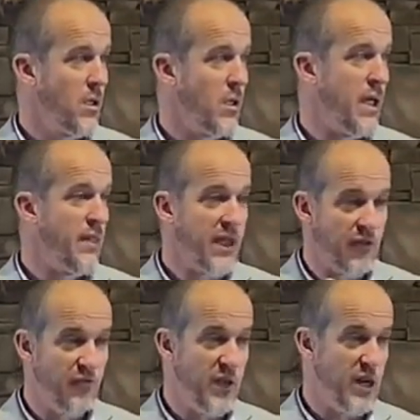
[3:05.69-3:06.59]
and they can
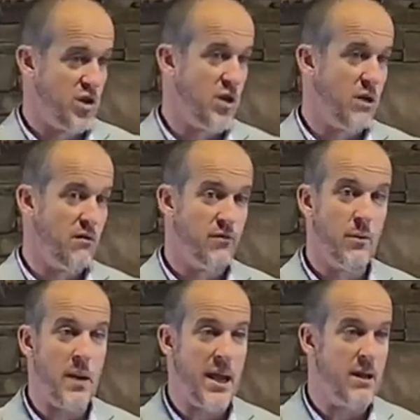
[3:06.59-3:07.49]
finish it
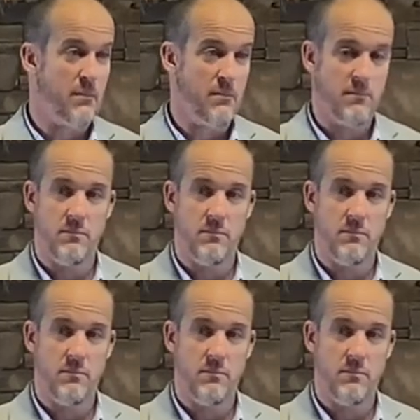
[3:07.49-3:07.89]
verbatim.